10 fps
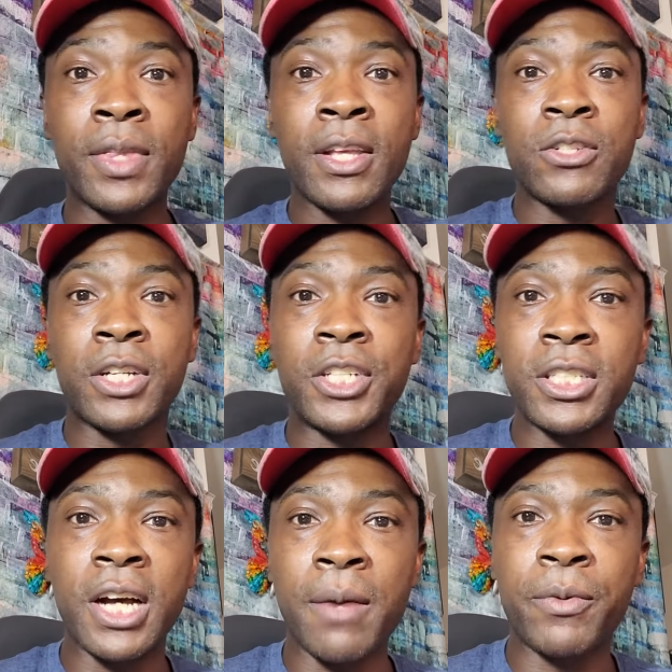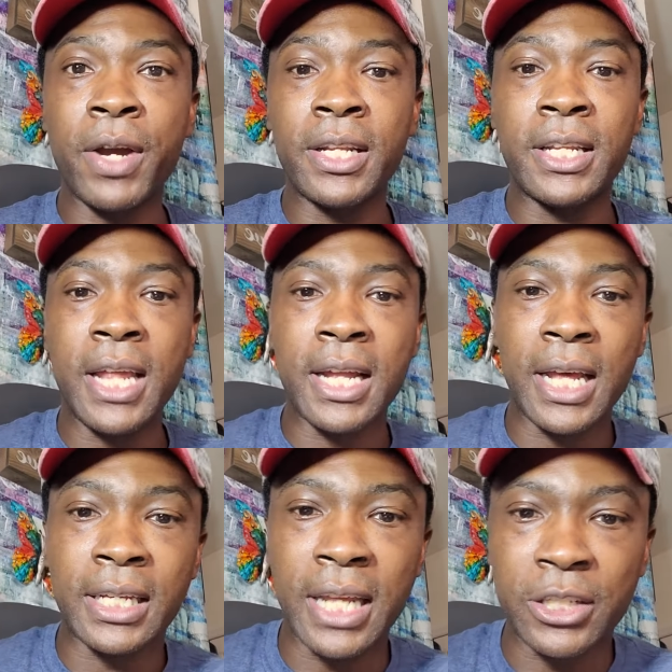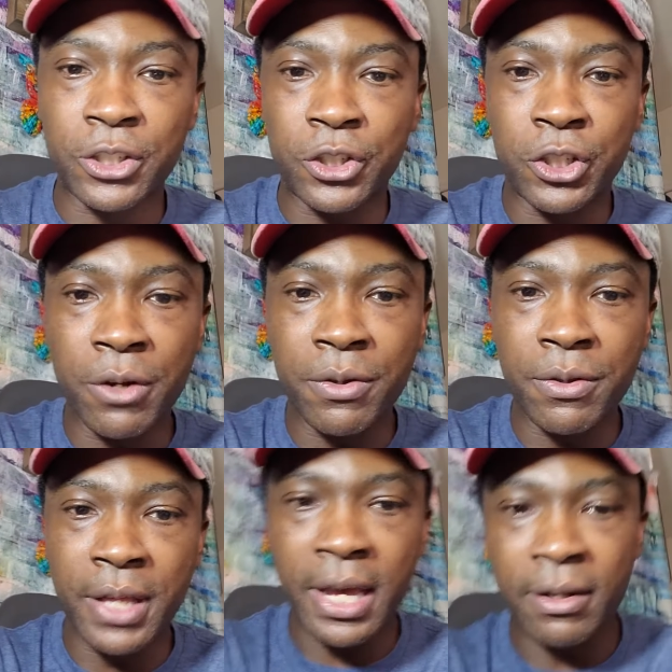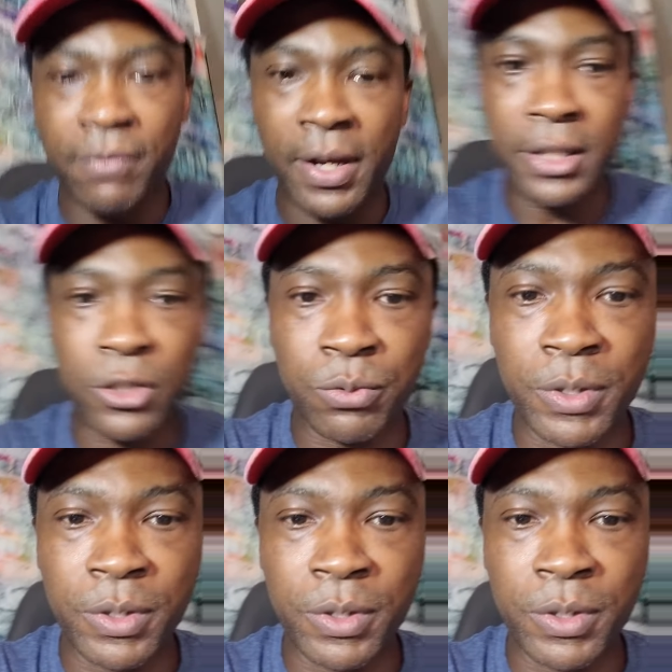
So I just upgraded that, and I can actually show you that if I can switch